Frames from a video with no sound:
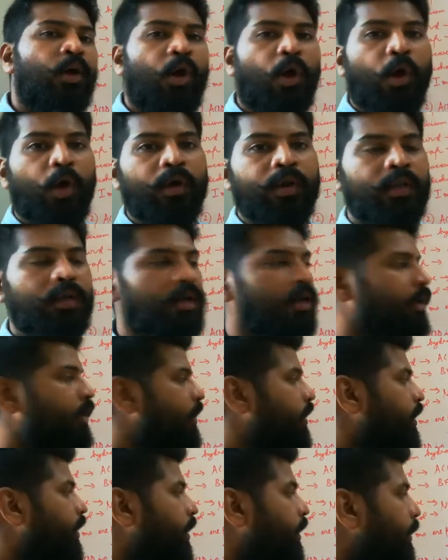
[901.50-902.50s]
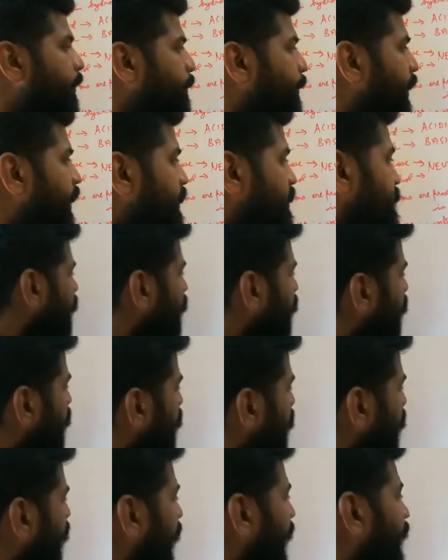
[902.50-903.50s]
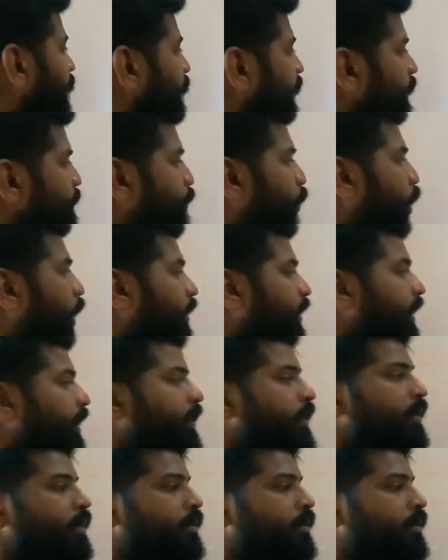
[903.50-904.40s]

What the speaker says: or a base? Another important